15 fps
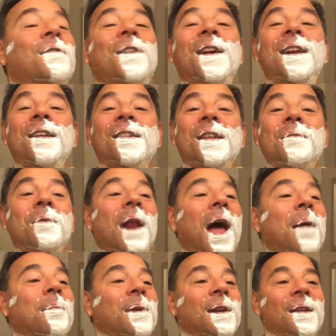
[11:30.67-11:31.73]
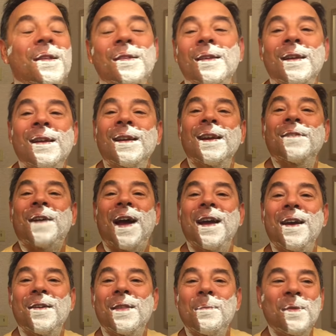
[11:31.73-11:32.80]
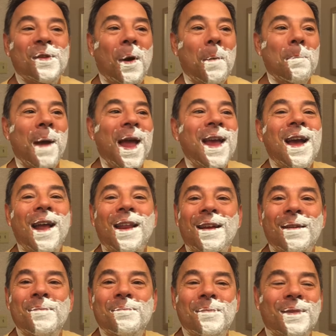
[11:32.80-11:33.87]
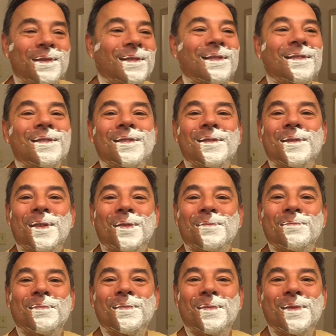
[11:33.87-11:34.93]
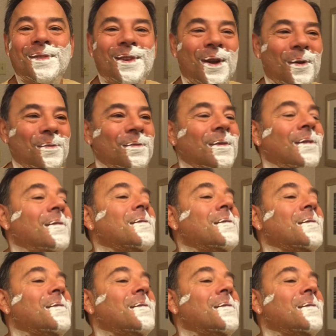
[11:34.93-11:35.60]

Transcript: Funniest thing would happen is if I hear them start banging on it, you know,